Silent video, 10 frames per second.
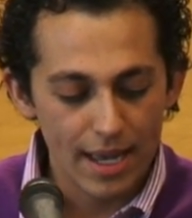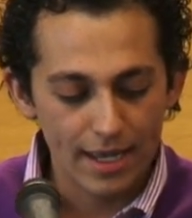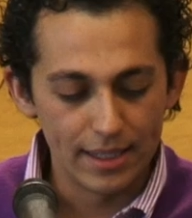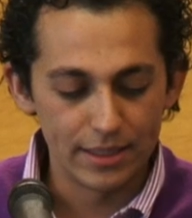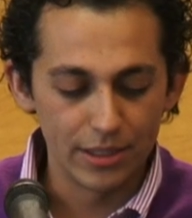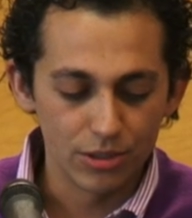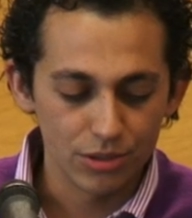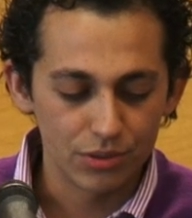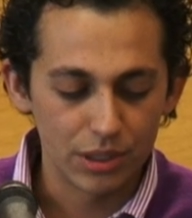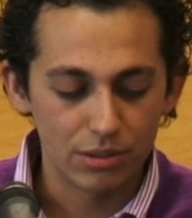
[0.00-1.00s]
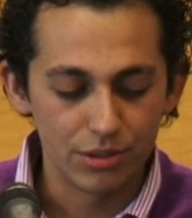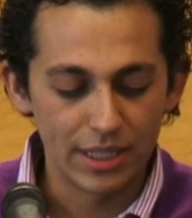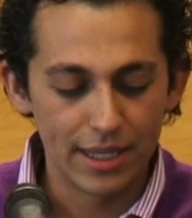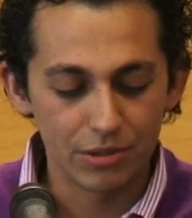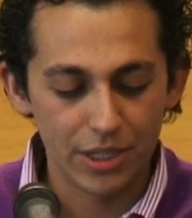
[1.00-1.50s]
And it also
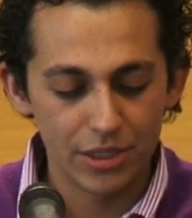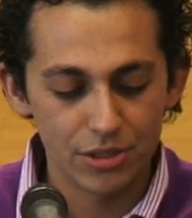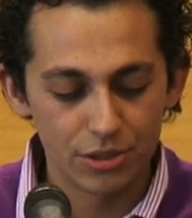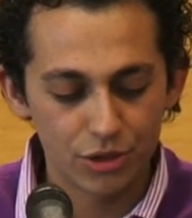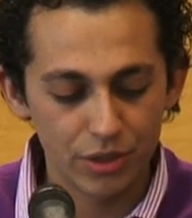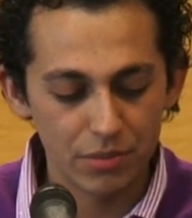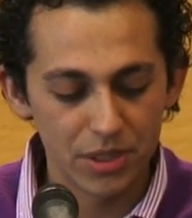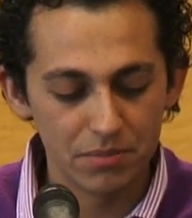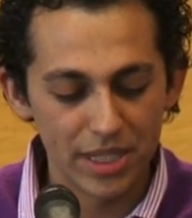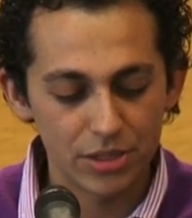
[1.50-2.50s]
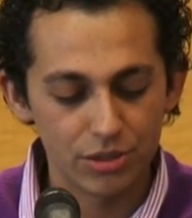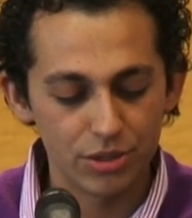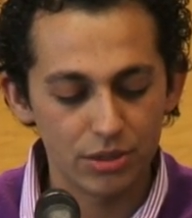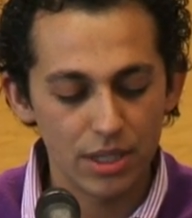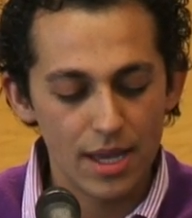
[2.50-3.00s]
included education or treatment
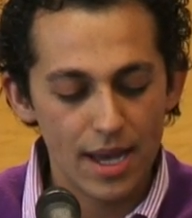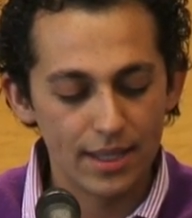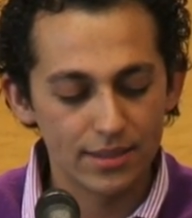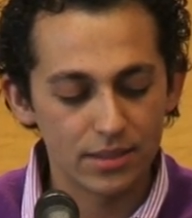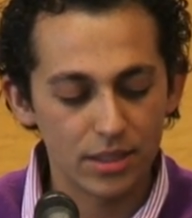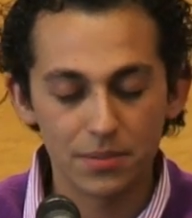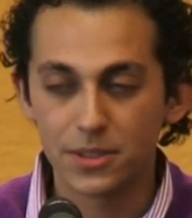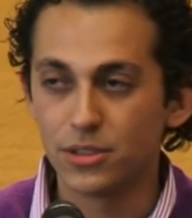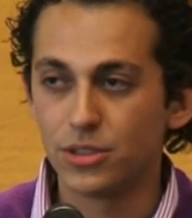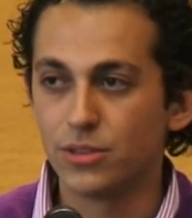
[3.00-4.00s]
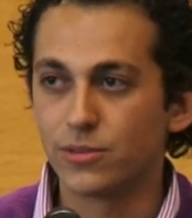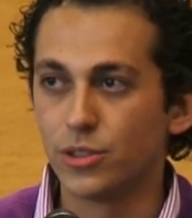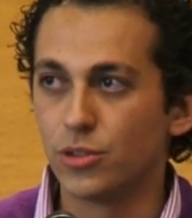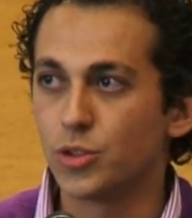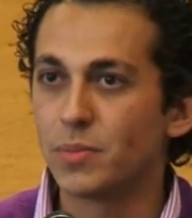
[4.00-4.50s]
measures as a substitute
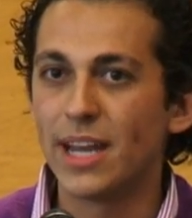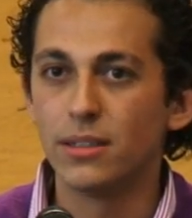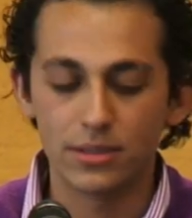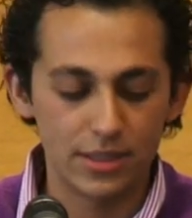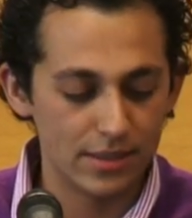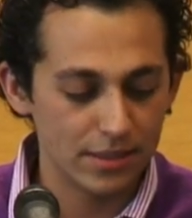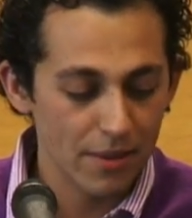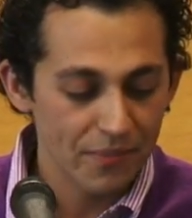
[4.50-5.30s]
for those penalties.